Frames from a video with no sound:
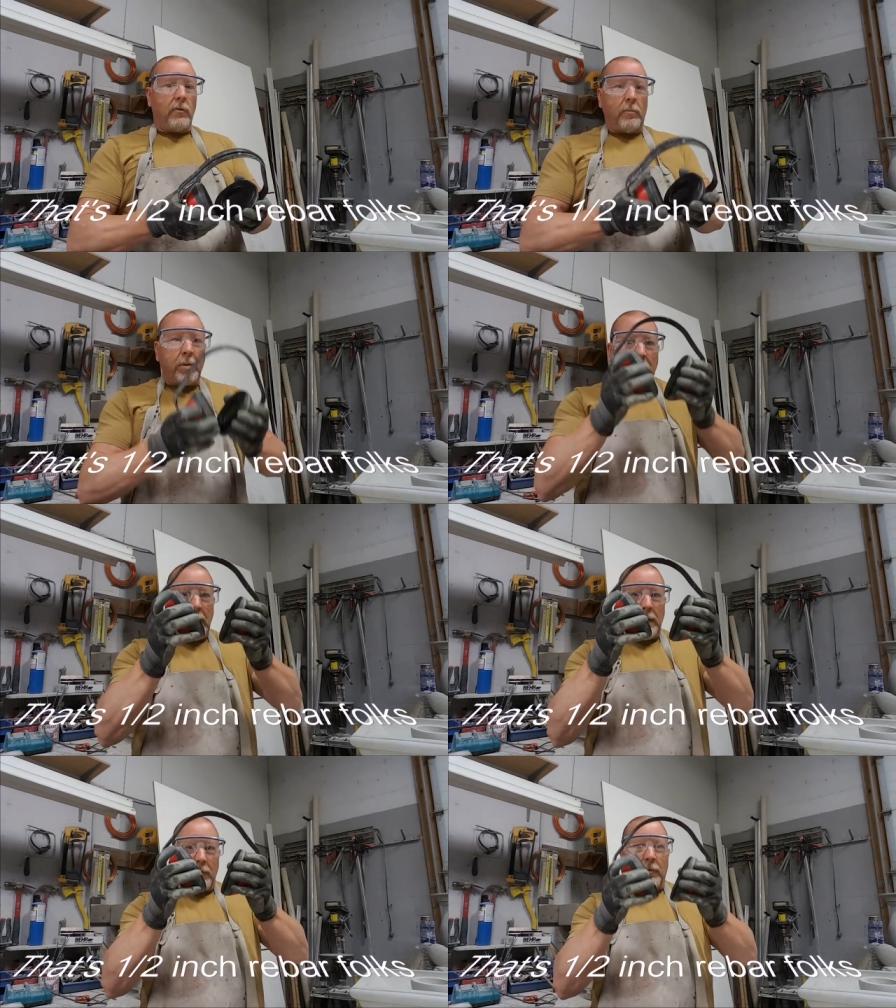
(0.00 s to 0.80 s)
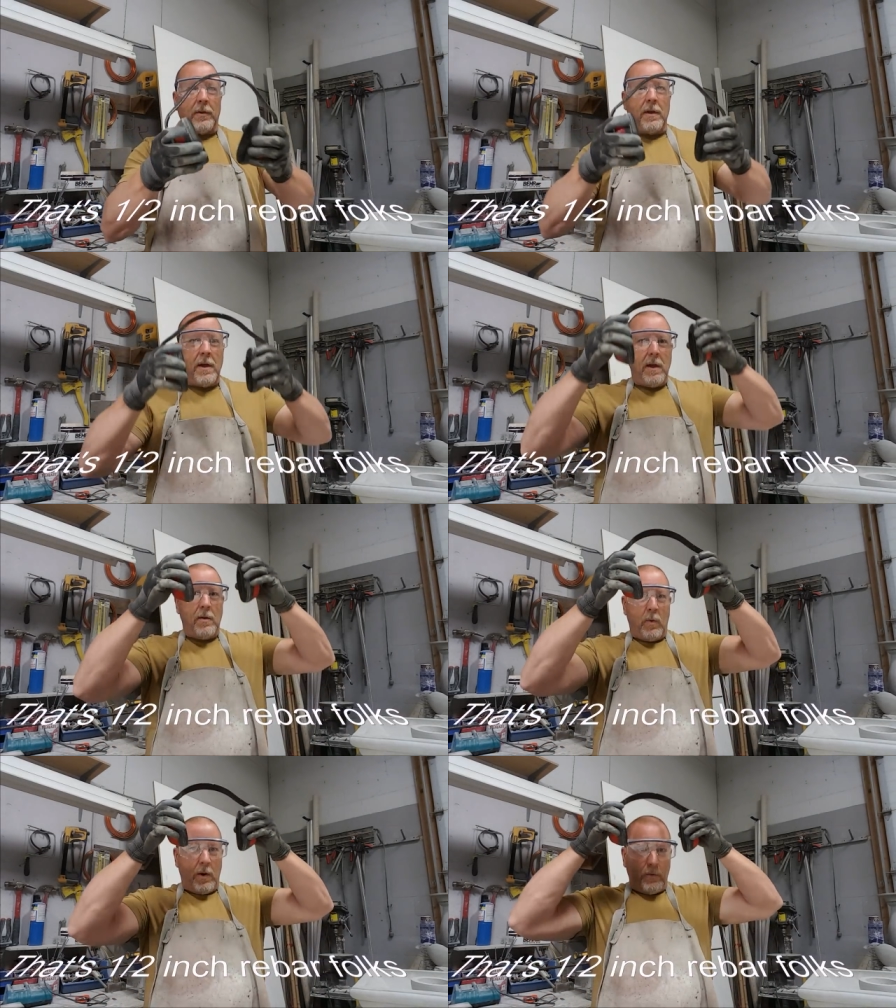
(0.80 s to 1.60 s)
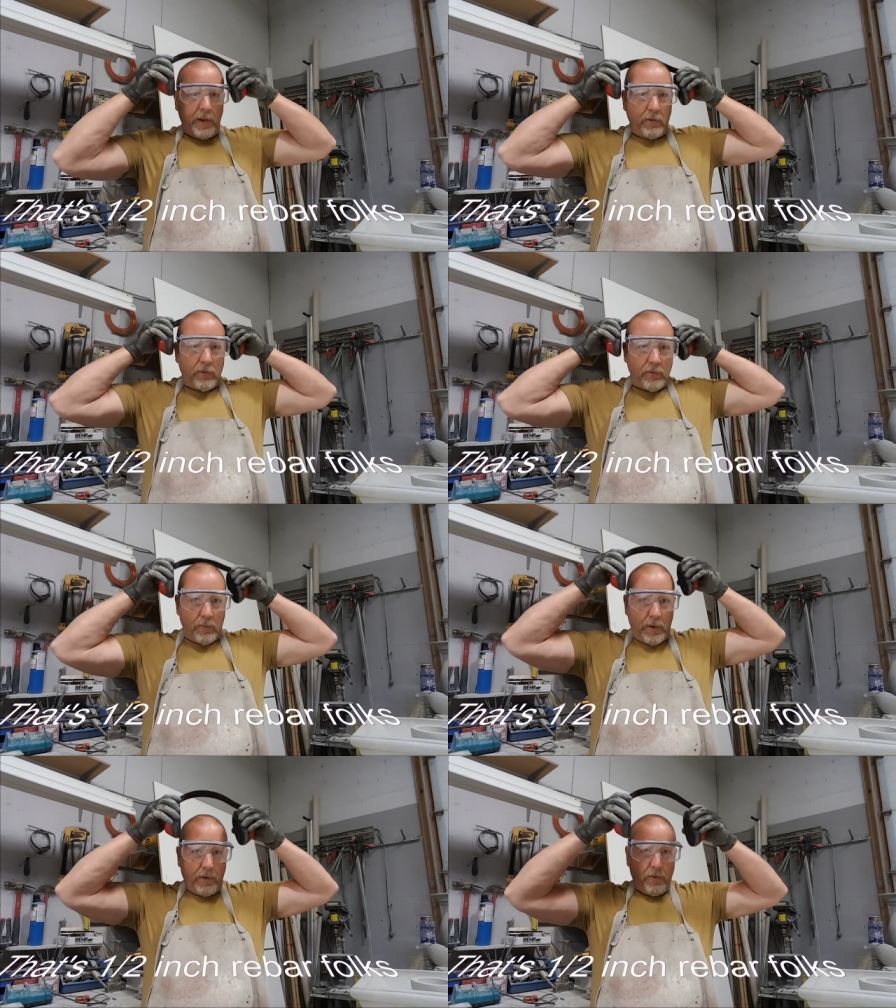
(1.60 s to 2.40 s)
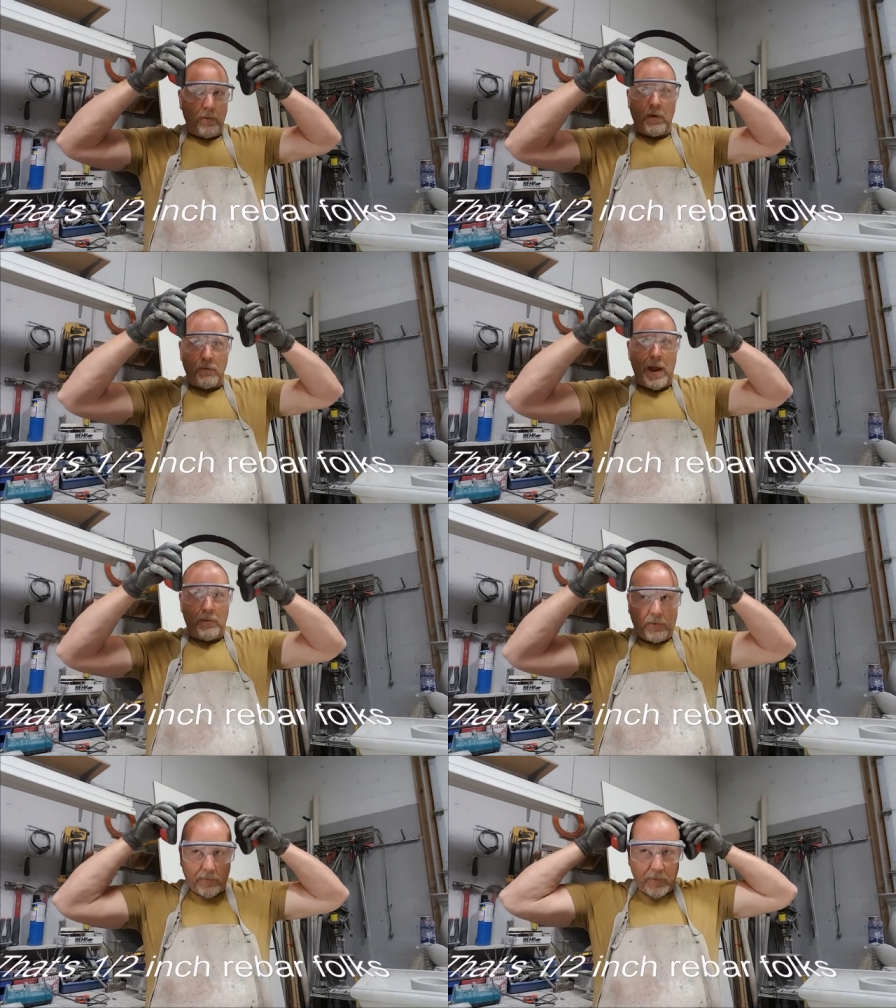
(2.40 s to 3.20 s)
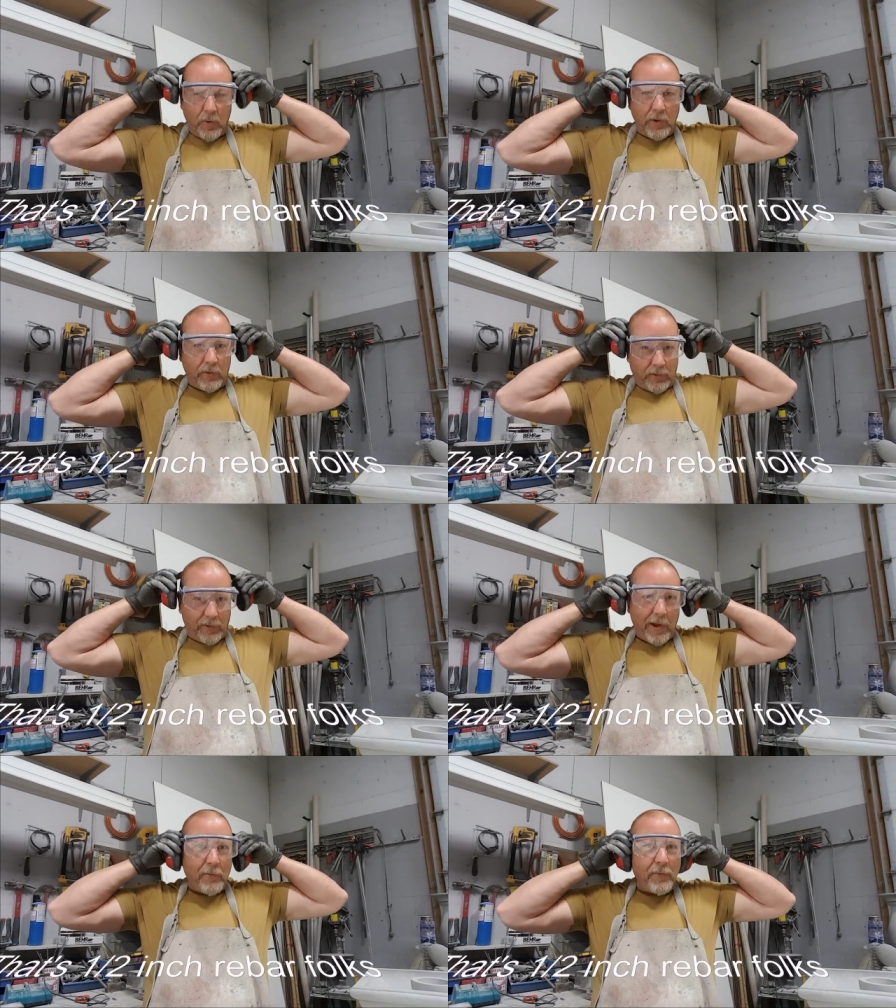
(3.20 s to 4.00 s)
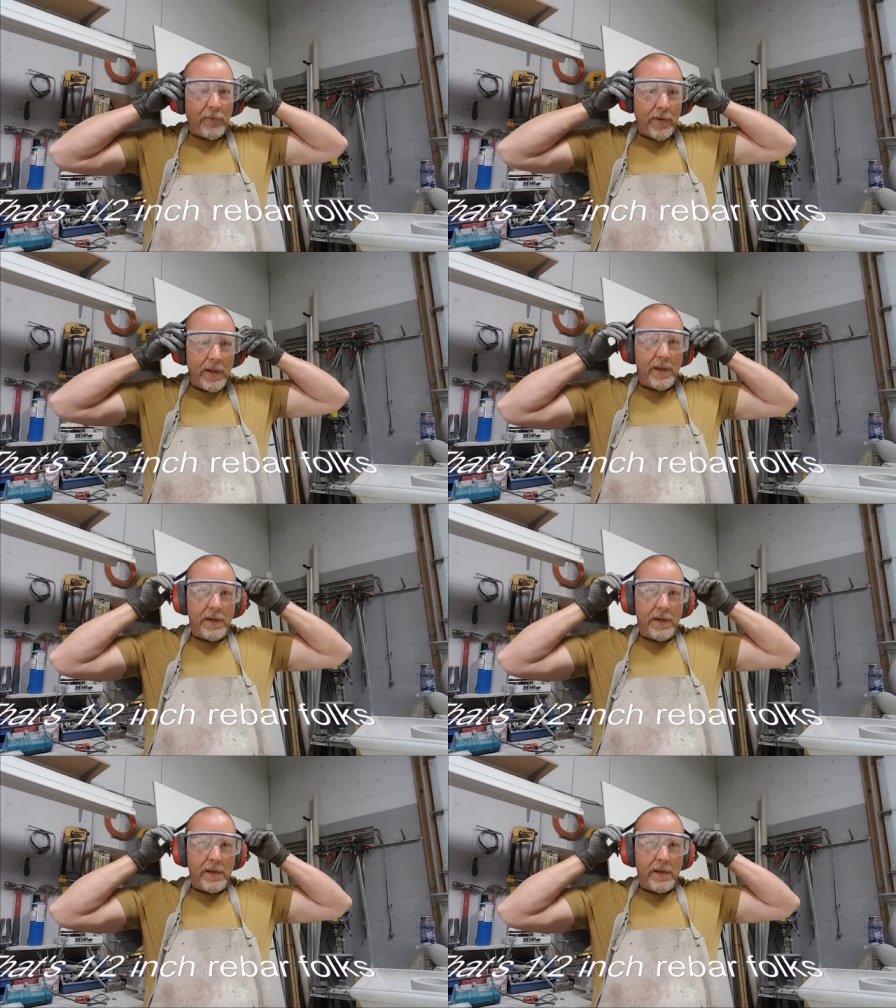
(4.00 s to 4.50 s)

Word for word: So please wear these when you're around some noisy stuff.